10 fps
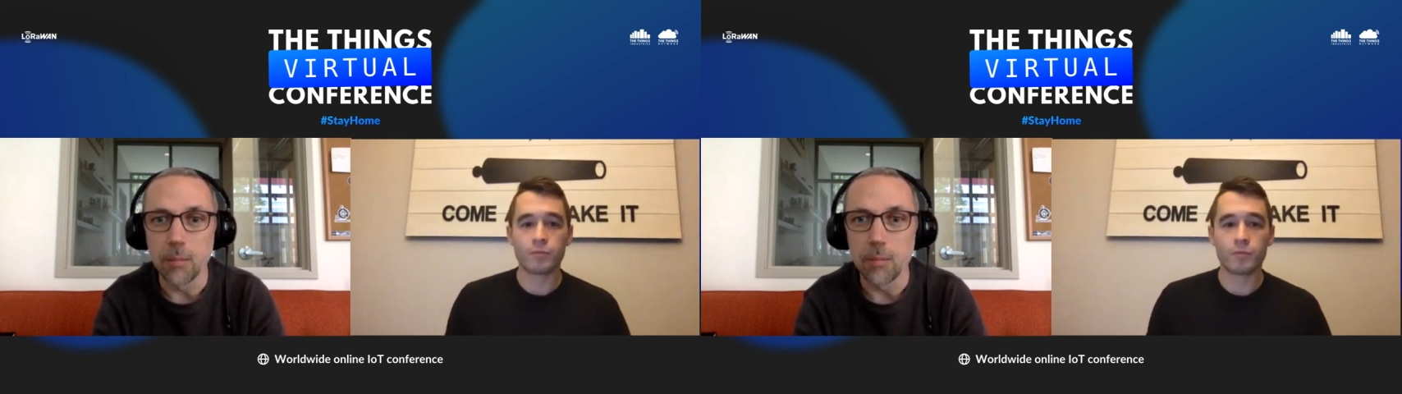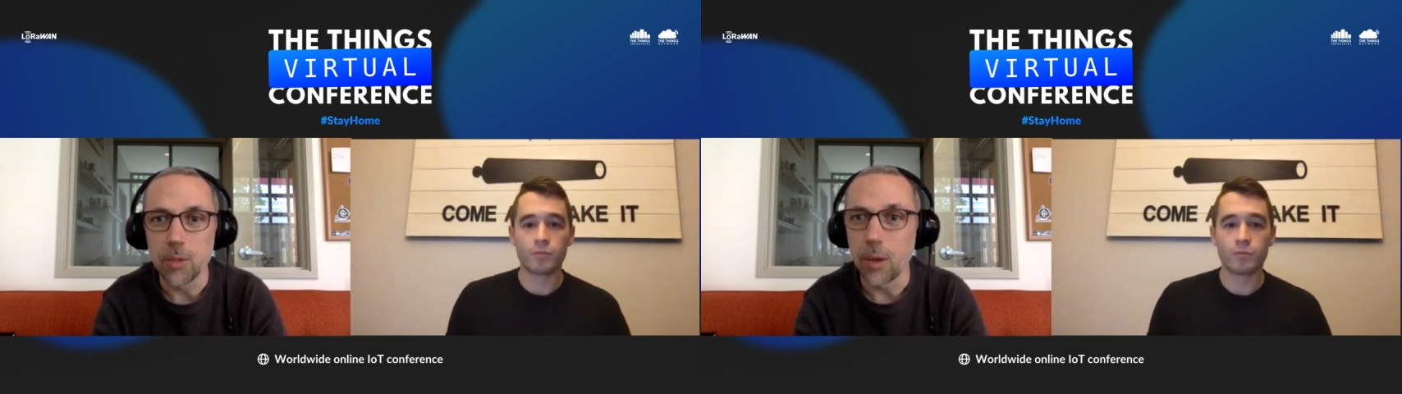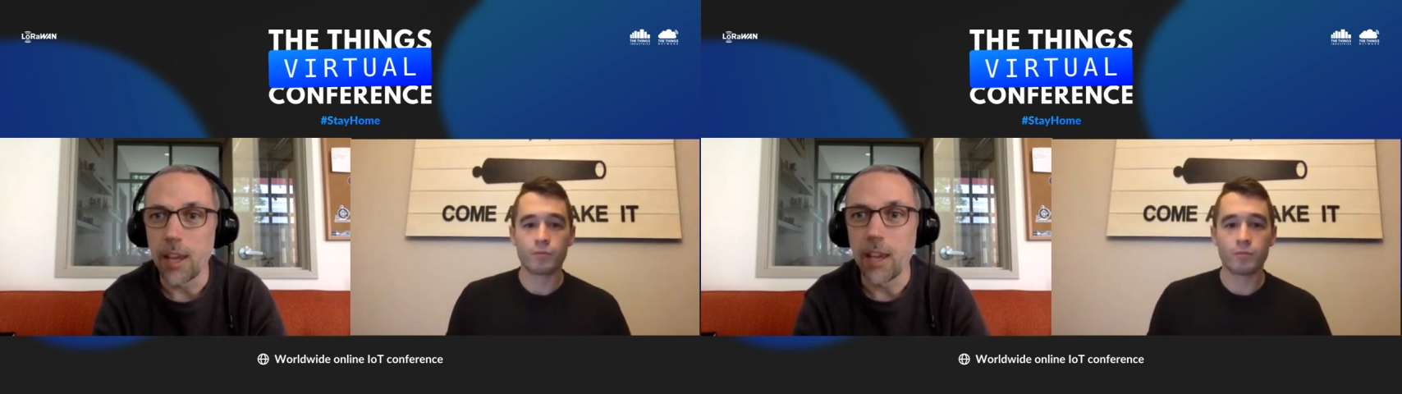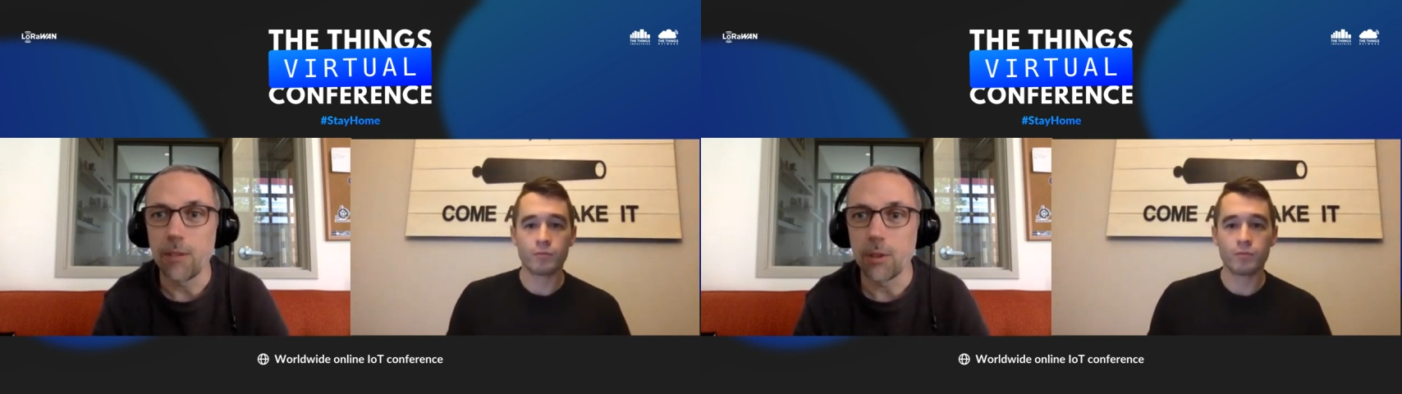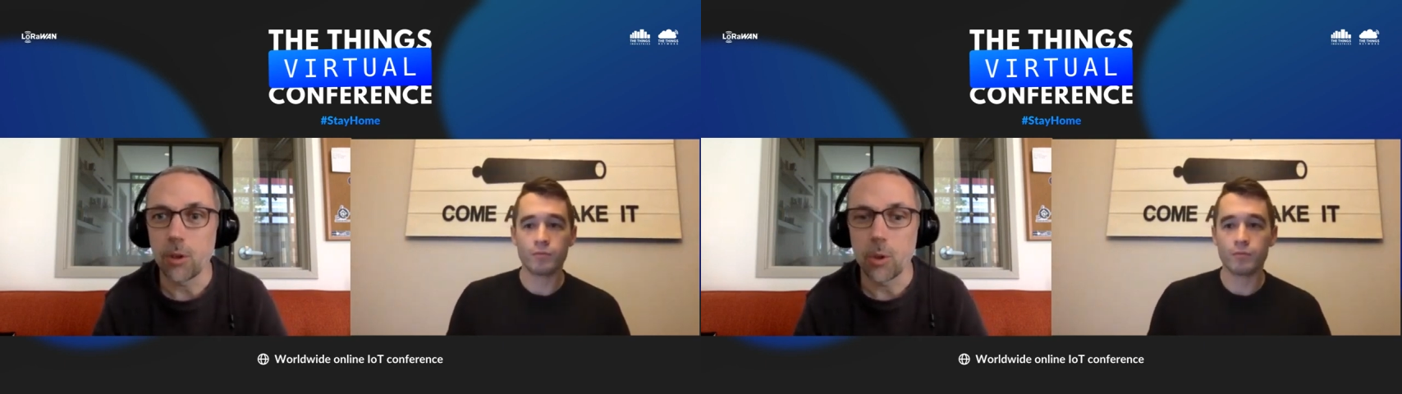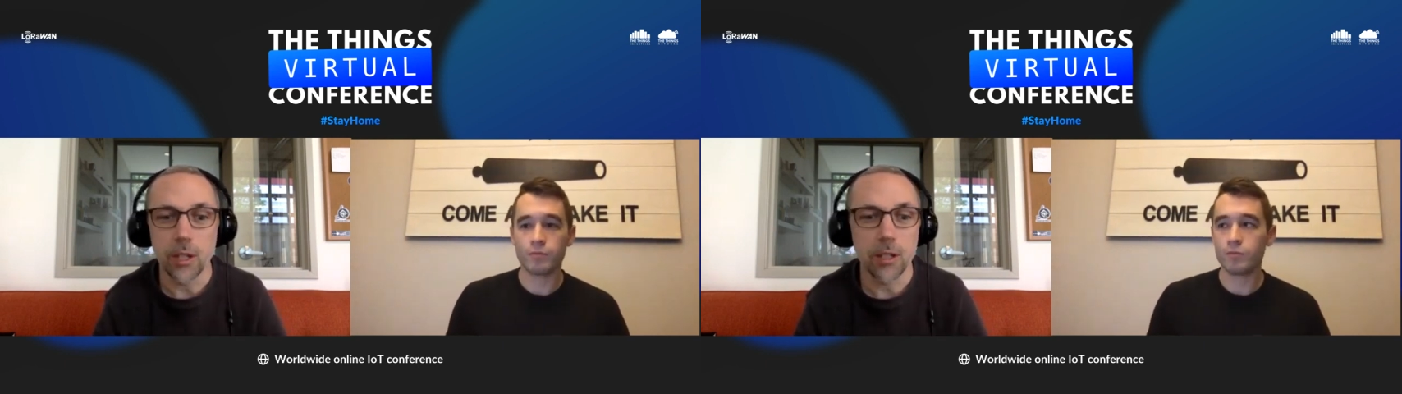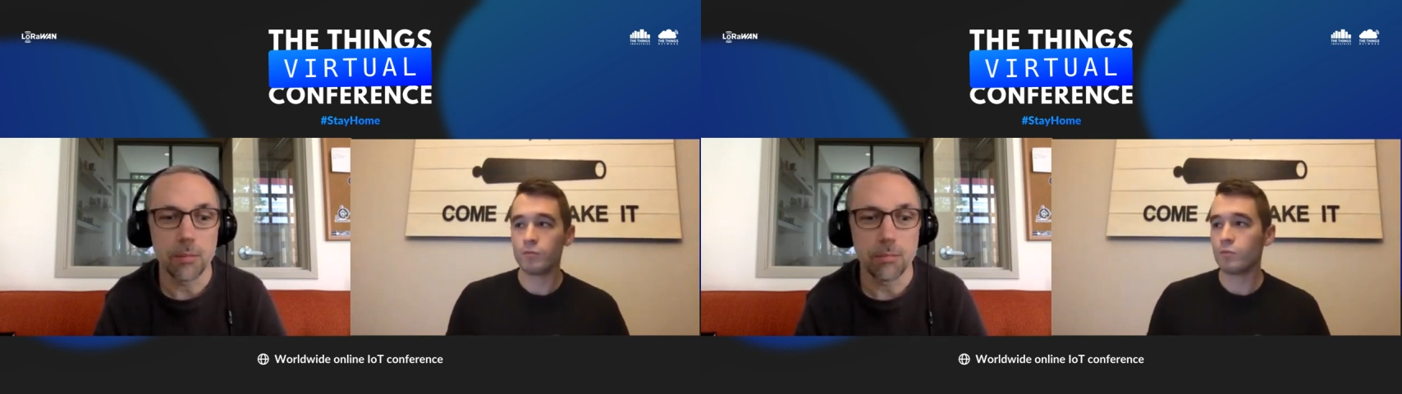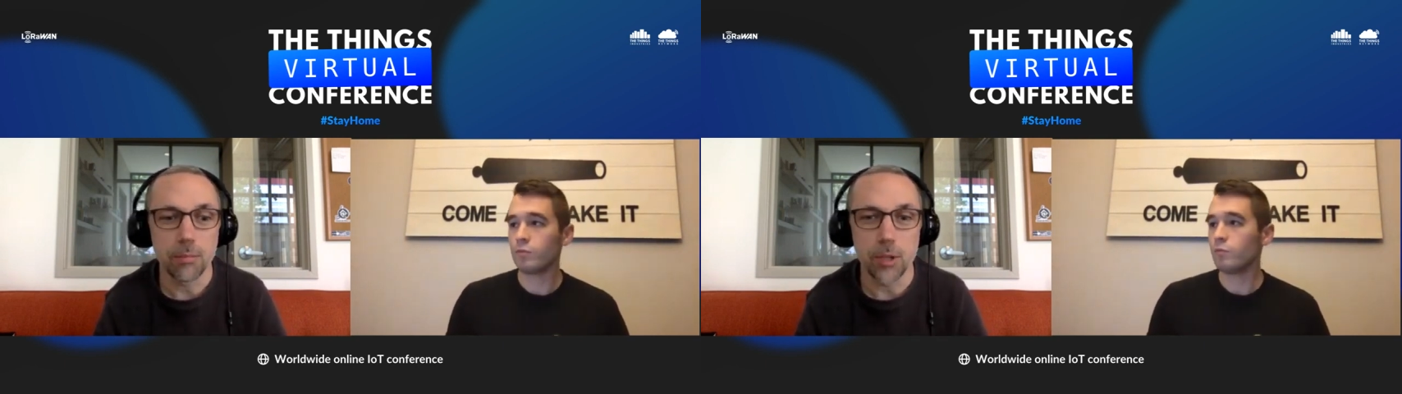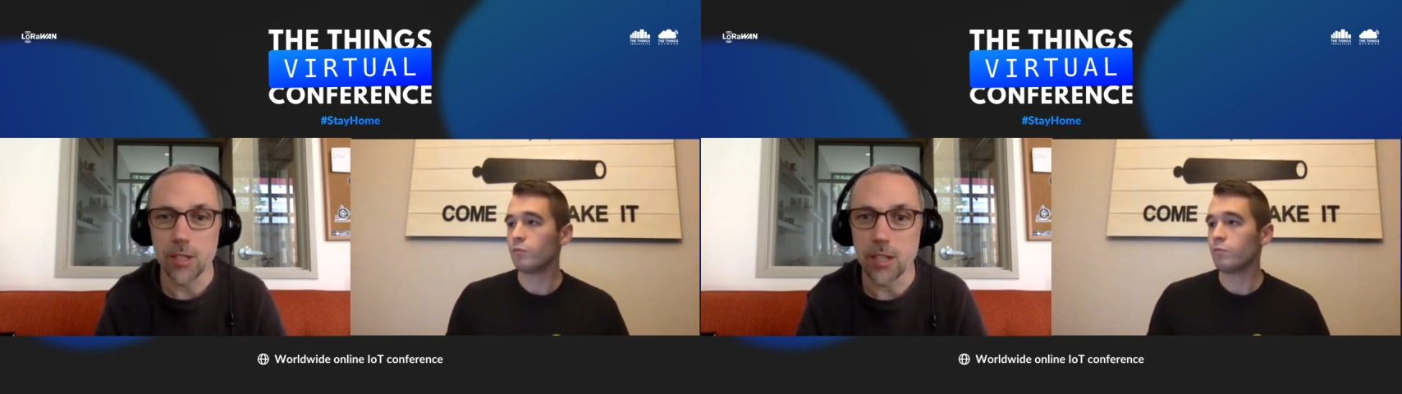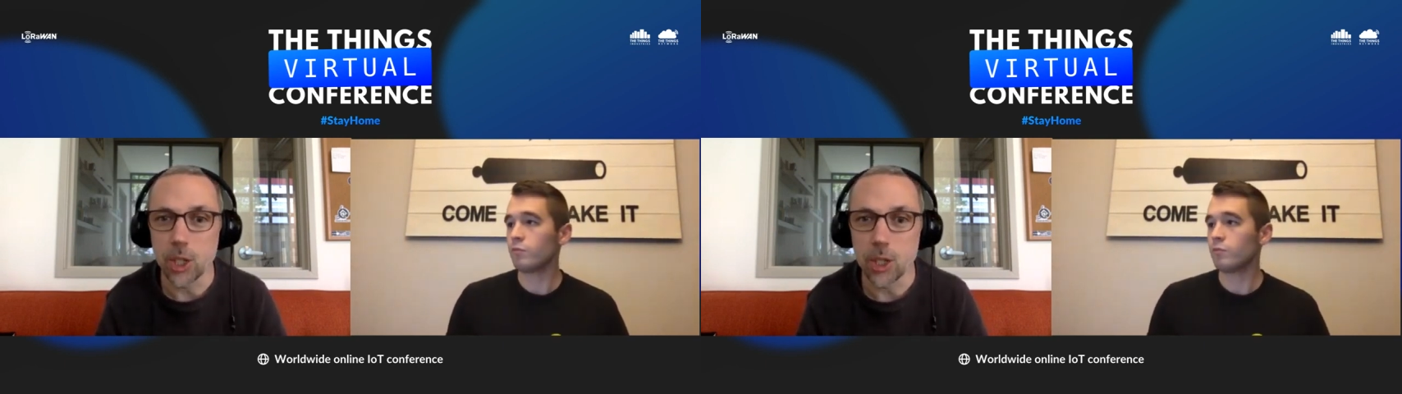Speaker 1: So I have a quick
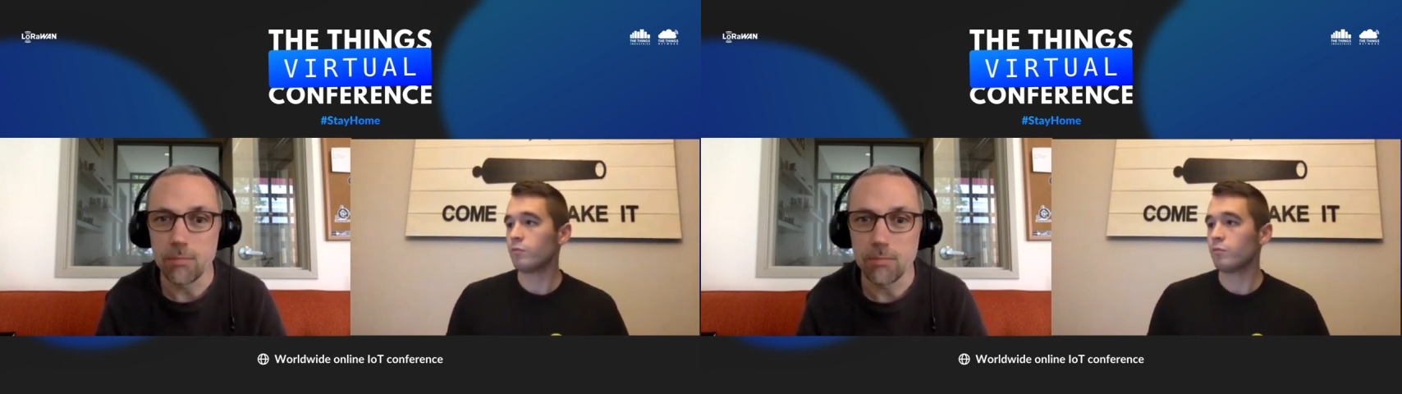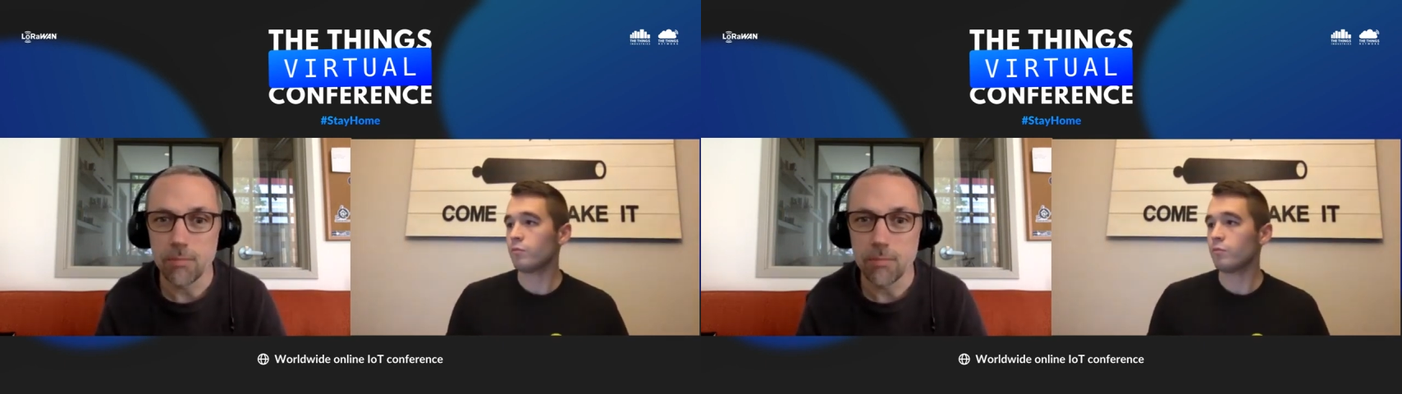presentation.